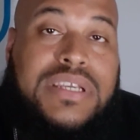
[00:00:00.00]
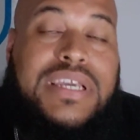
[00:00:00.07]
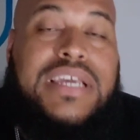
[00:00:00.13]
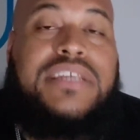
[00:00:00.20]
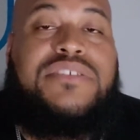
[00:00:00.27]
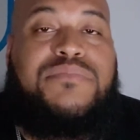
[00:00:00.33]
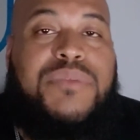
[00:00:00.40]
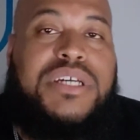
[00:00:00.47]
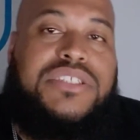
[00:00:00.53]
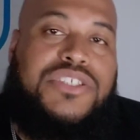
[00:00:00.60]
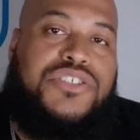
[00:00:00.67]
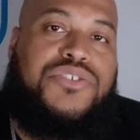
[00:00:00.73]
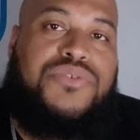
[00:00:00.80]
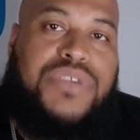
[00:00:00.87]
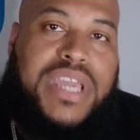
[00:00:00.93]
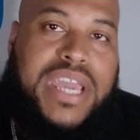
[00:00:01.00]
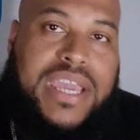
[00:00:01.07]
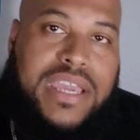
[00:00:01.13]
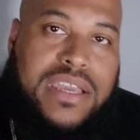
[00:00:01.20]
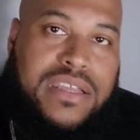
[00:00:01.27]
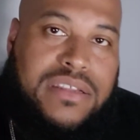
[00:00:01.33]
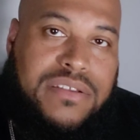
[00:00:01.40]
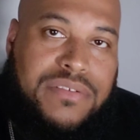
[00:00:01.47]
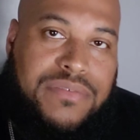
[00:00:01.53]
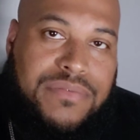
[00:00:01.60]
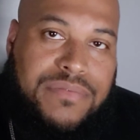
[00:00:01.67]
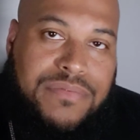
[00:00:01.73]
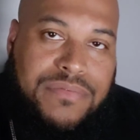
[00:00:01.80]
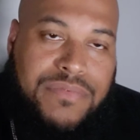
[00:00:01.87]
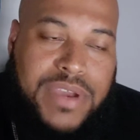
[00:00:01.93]
as much as you can,
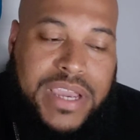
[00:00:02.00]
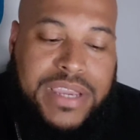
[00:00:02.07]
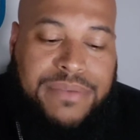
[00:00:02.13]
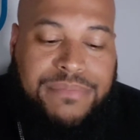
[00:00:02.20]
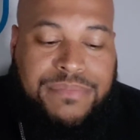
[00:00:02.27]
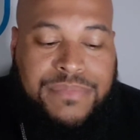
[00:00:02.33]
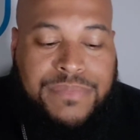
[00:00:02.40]
right?